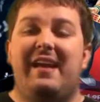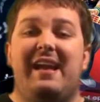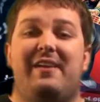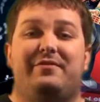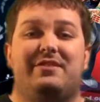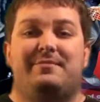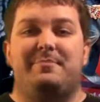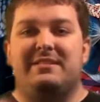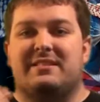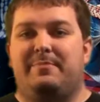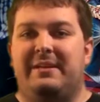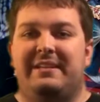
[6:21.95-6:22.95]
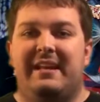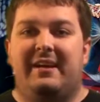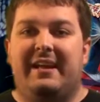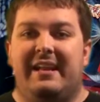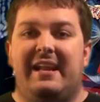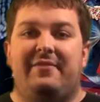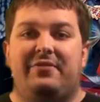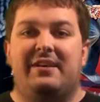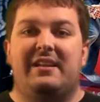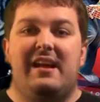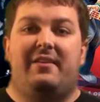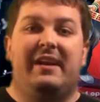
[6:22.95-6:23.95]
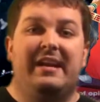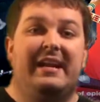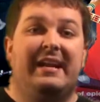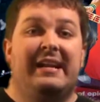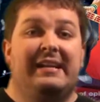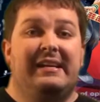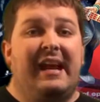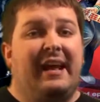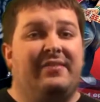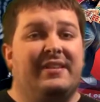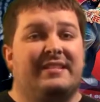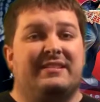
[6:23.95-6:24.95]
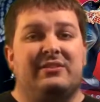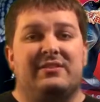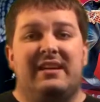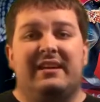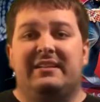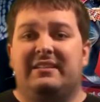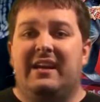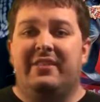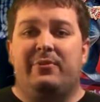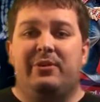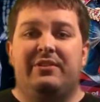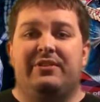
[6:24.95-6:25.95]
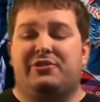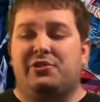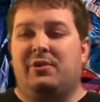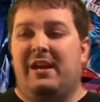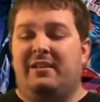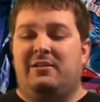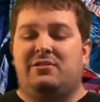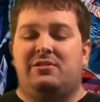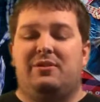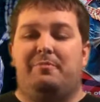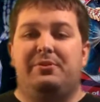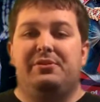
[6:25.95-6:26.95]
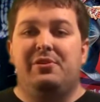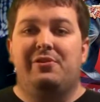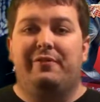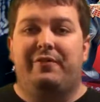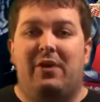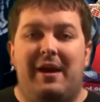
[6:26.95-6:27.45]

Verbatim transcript: They have just been spitting out hit after hit after hit, and this looks like another one. The trailers look beautiful.